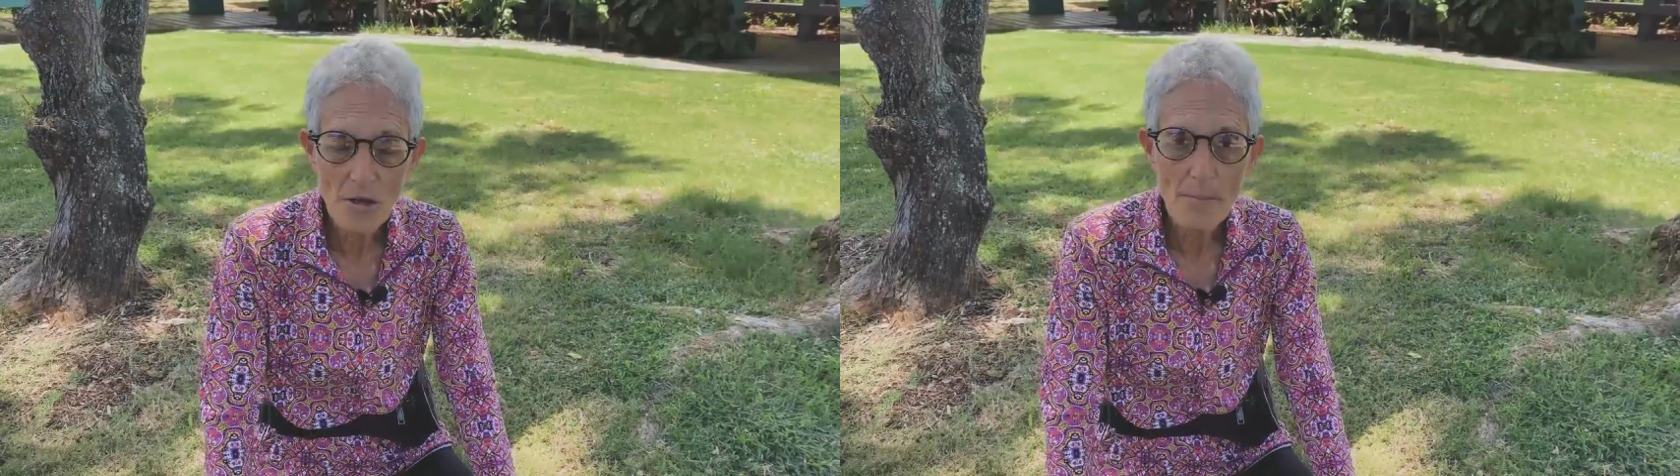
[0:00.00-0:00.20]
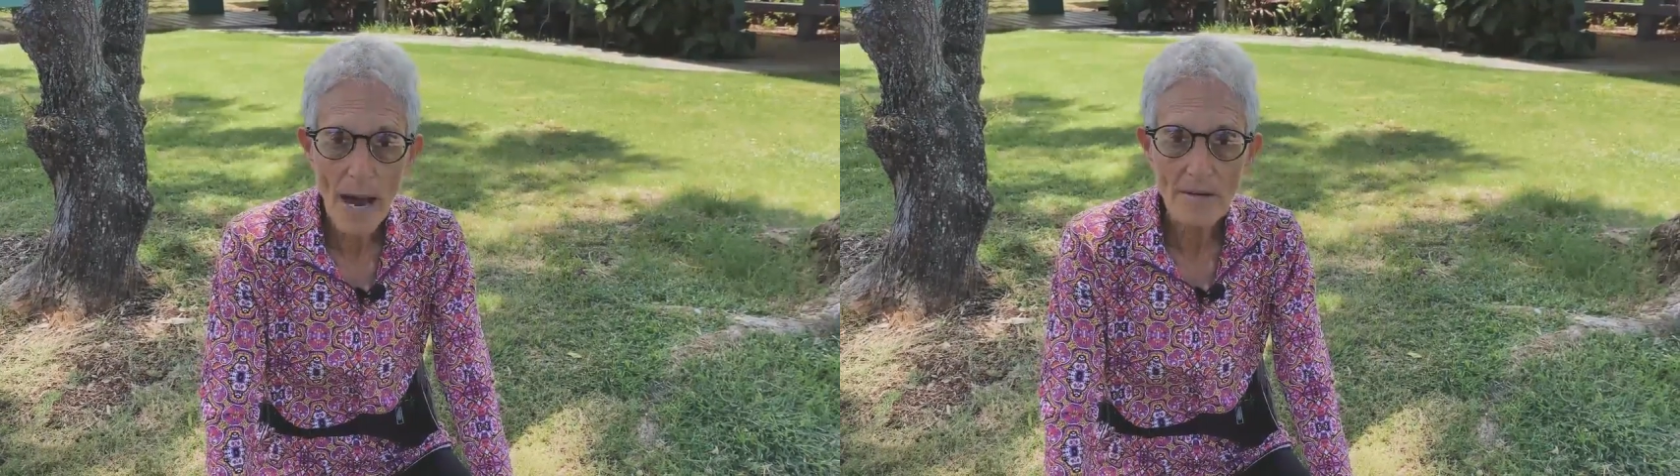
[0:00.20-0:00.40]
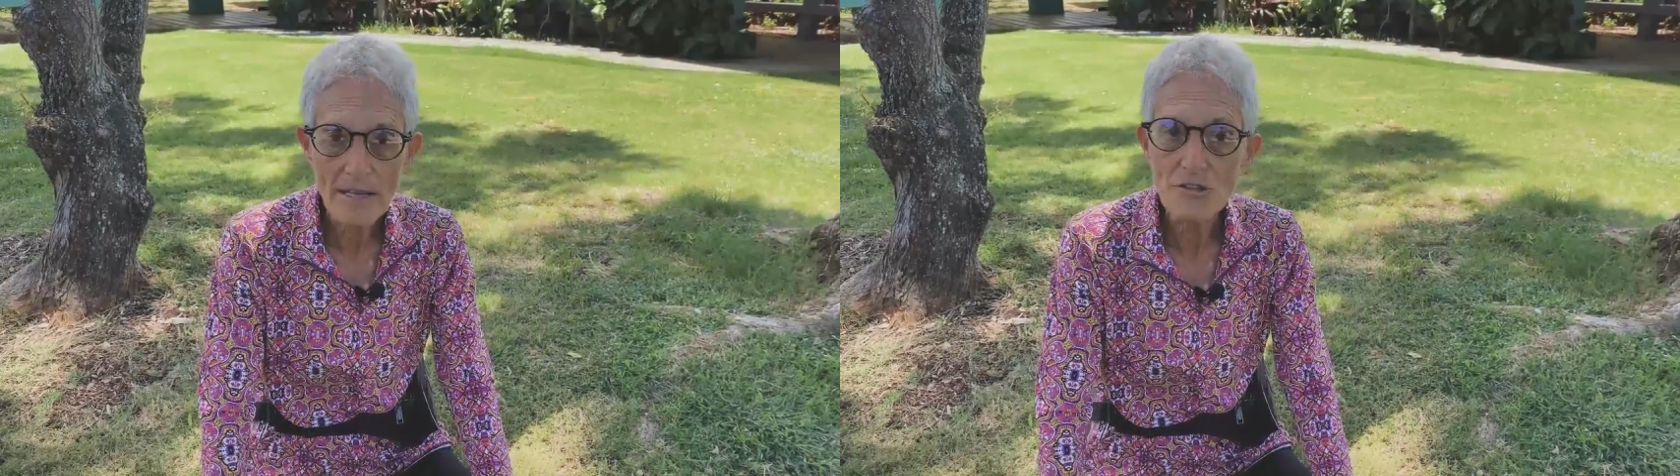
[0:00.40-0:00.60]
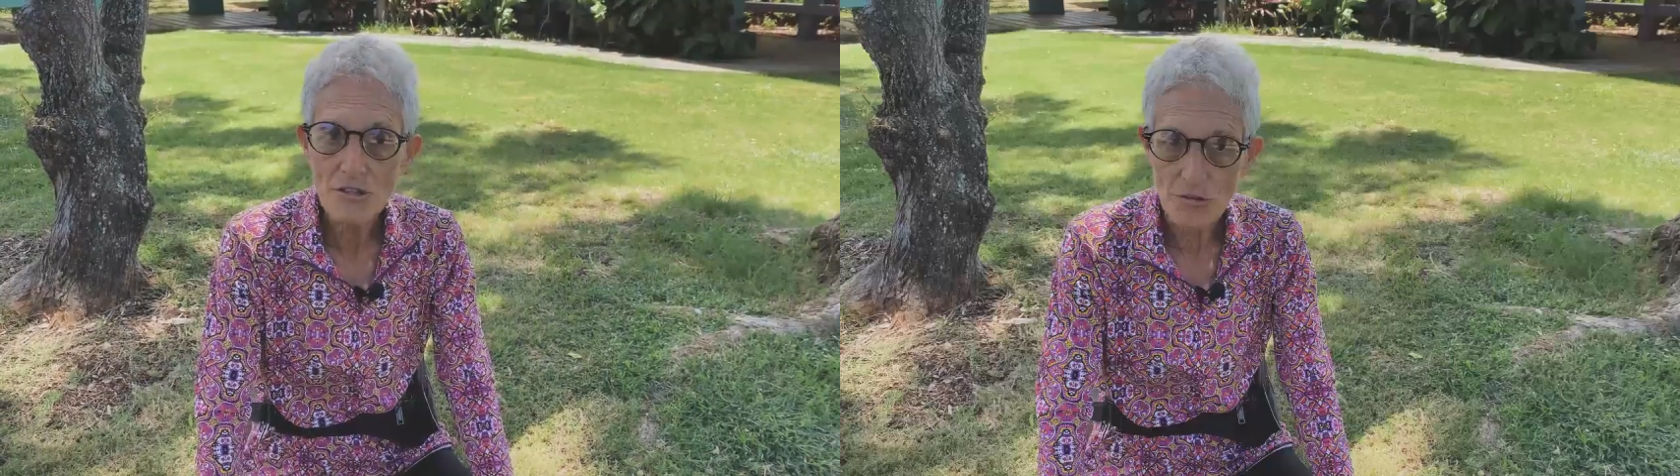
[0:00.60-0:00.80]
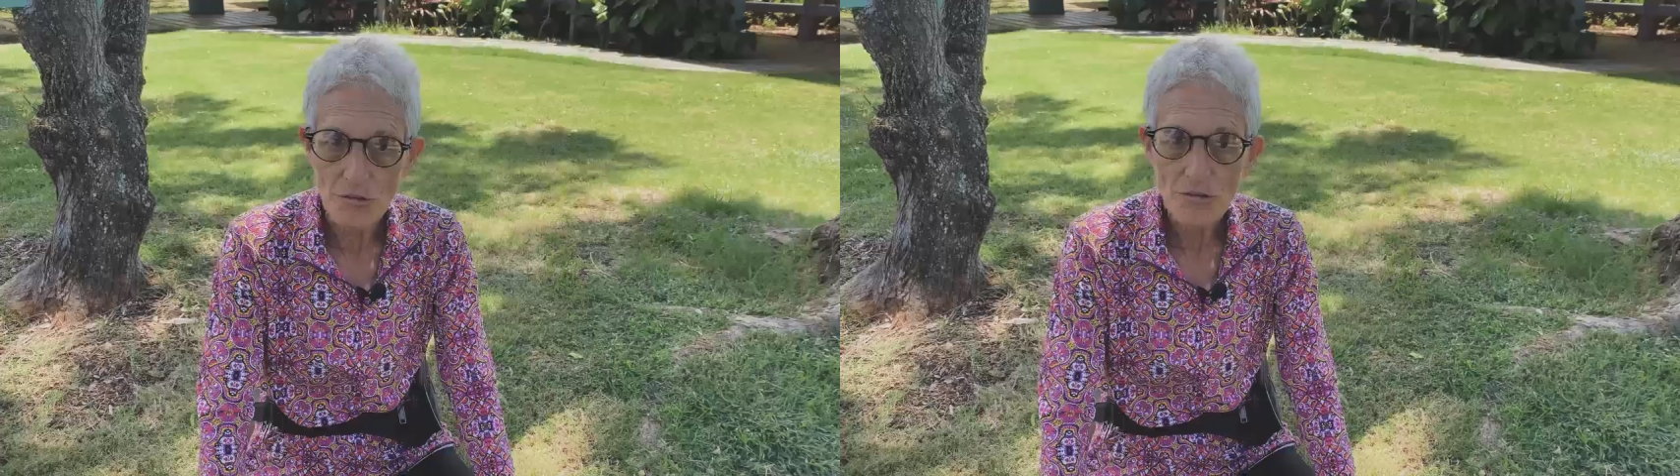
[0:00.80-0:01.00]
about its
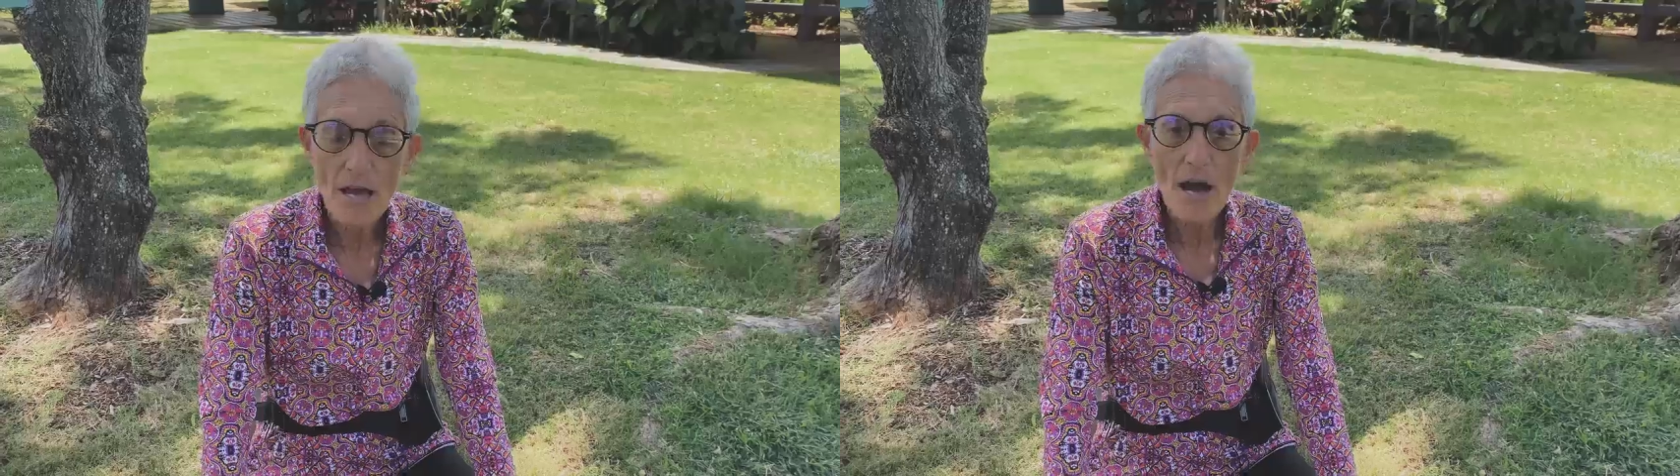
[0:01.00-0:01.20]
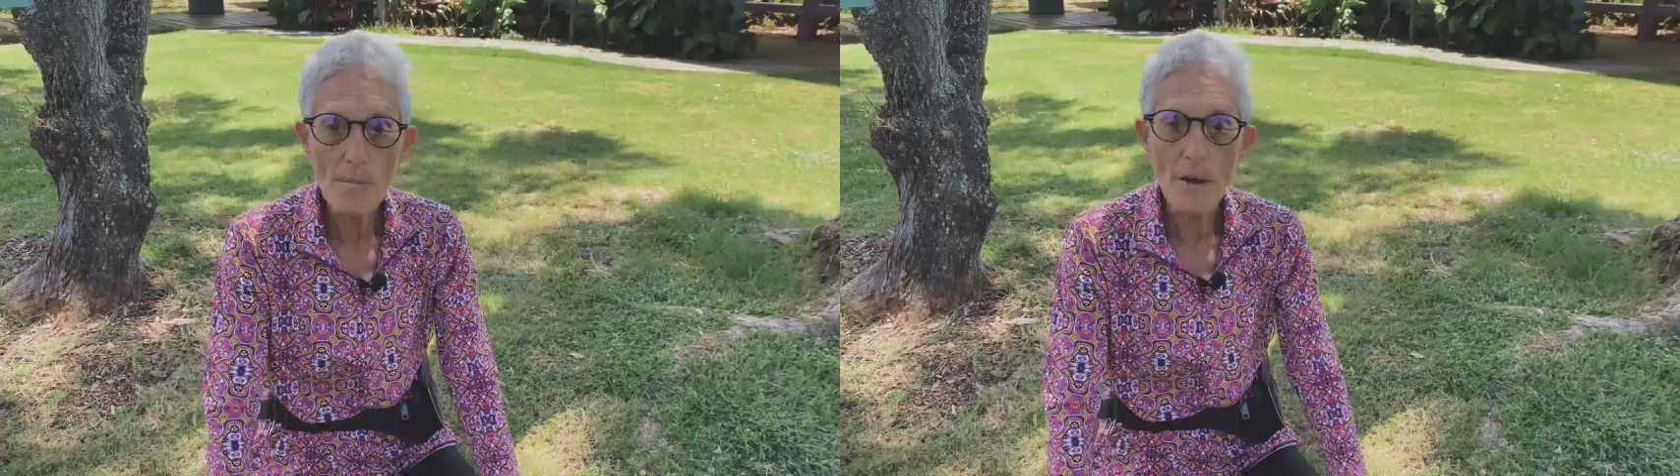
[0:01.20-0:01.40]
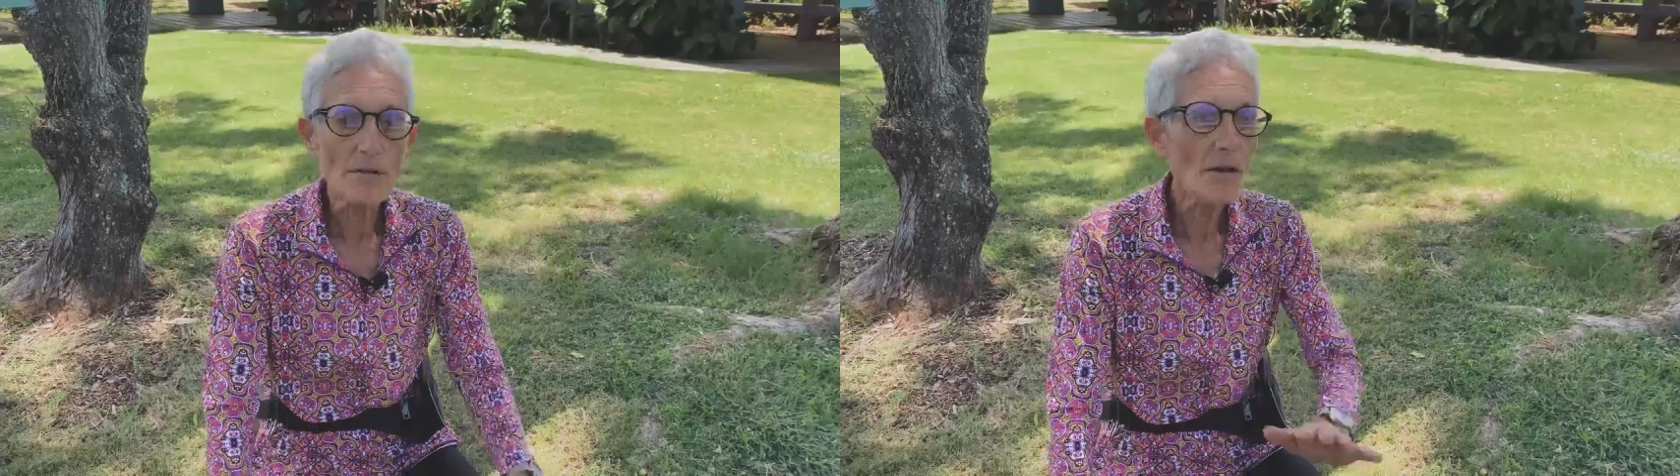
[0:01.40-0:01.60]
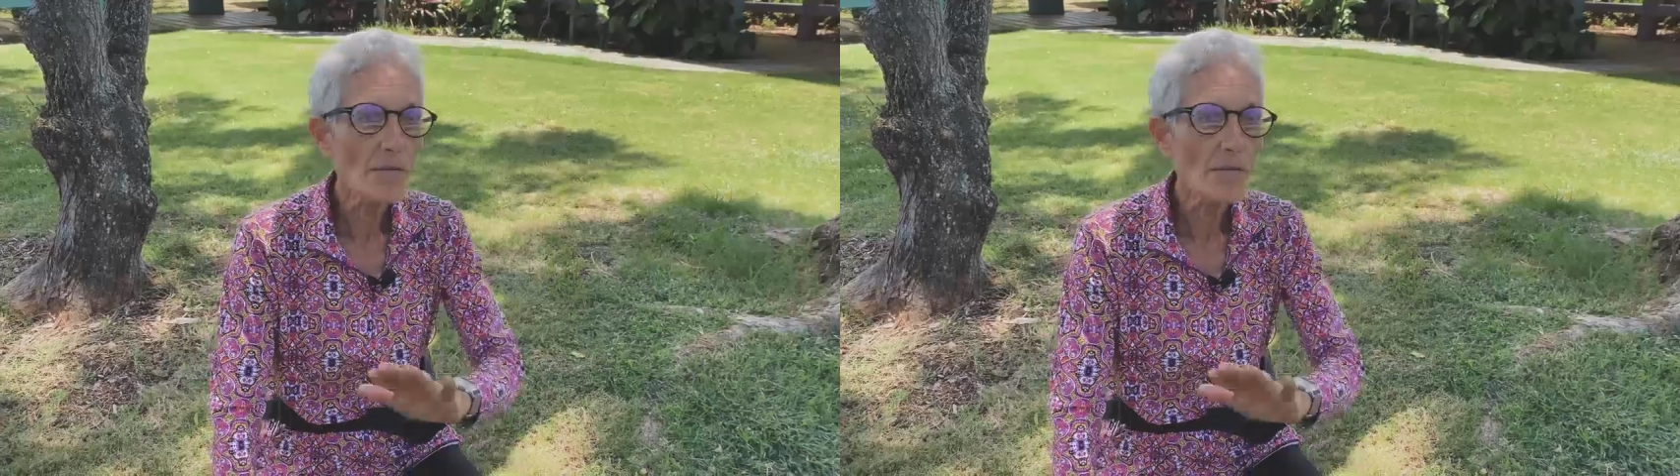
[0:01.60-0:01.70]
use. But